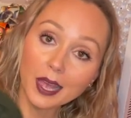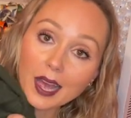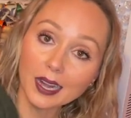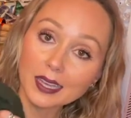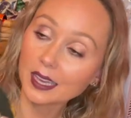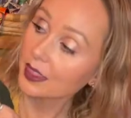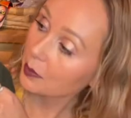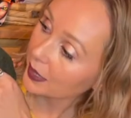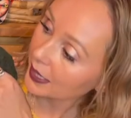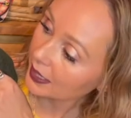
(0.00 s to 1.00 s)
had to get the
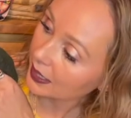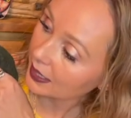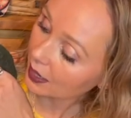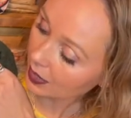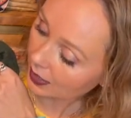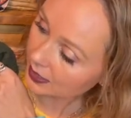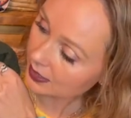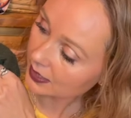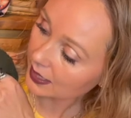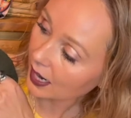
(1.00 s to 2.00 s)
blanket. Now,
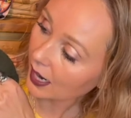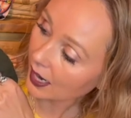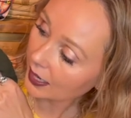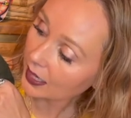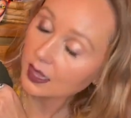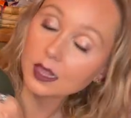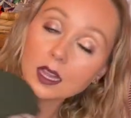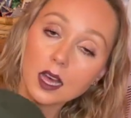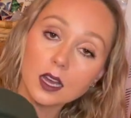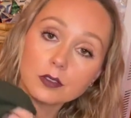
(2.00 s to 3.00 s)
honestly, I
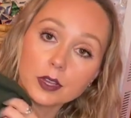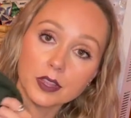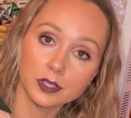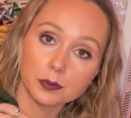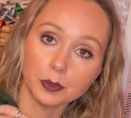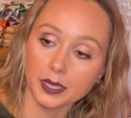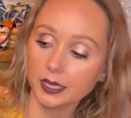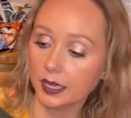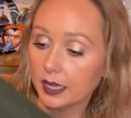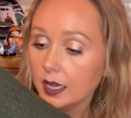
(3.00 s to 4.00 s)
love this
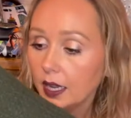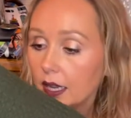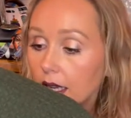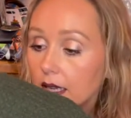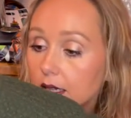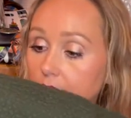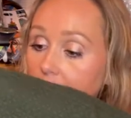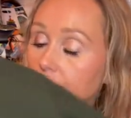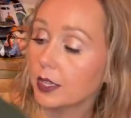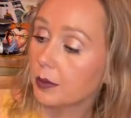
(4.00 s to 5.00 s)
blanket. It is
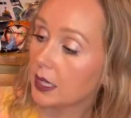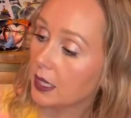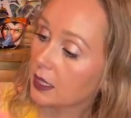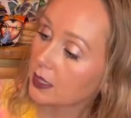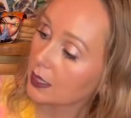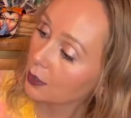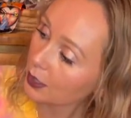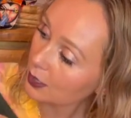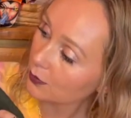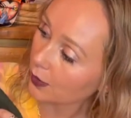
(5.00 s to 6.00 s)
giving me
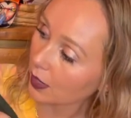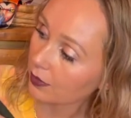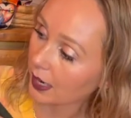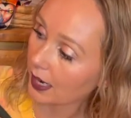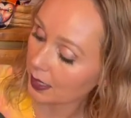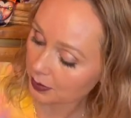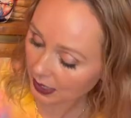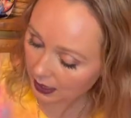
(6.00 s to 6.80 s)
serious fall vibes. I